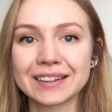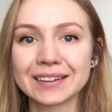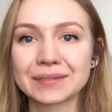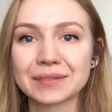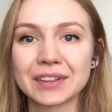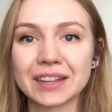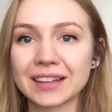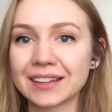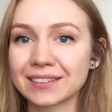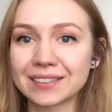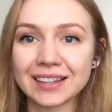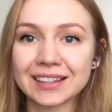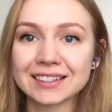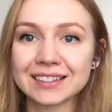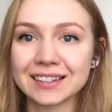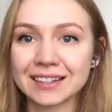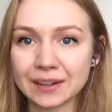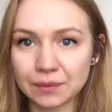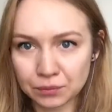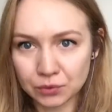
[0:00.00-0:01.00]
I'm like, that's
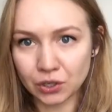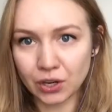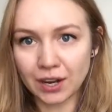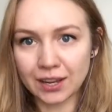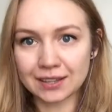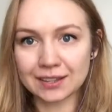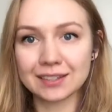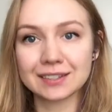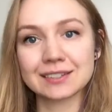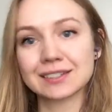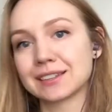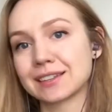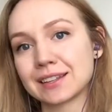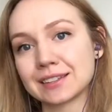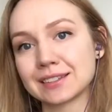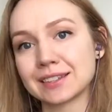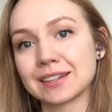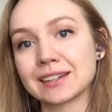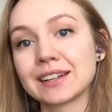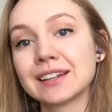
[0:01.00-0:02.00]
it. I'm trying this, and
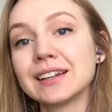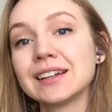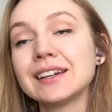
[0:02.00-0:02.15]
that's it.